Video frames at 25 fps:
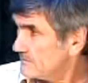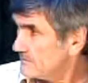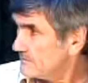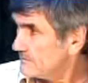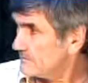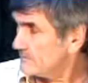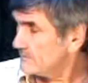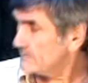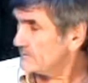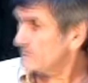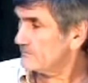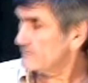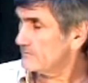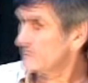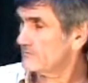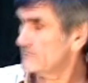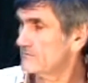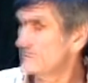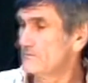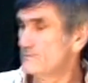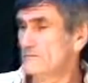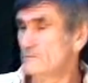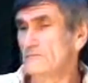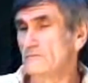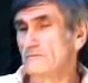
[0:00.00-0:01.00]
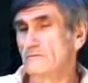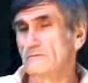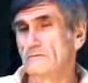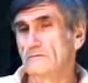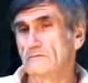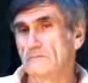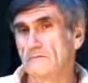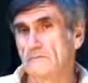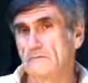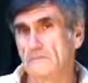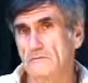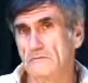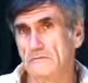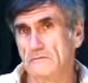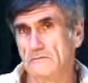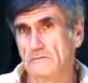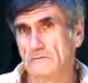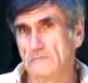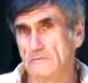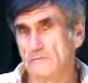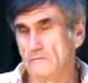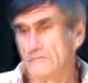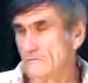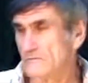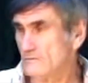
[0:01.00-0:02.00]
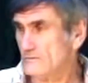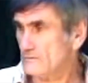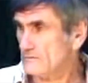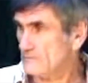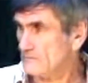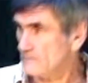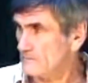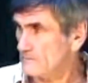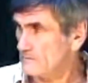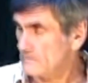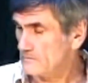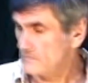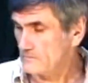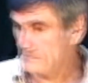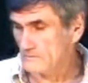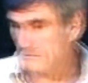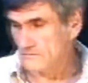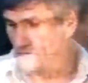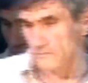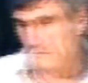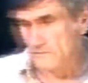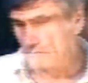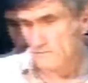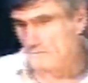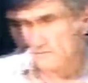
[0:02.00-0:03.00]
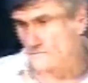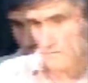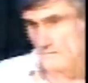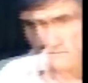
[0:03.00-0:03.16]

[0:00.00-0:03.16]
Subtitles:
Maybe this process makes us get a better idea of who we